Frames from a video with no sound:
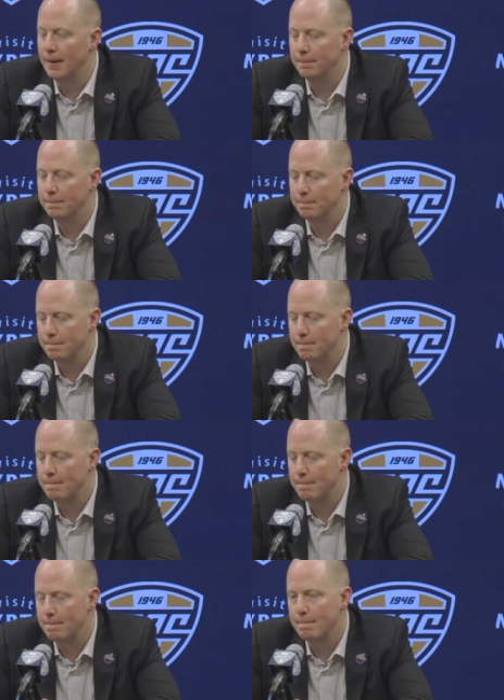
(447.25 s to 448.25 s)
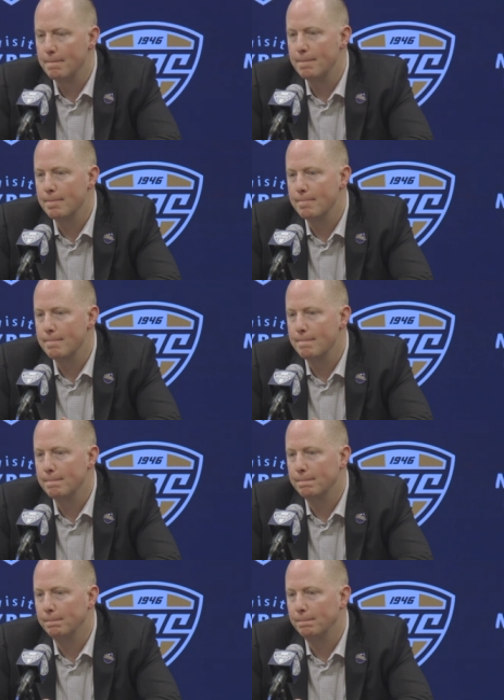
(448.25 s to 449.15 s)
there with, with bigger teams all year,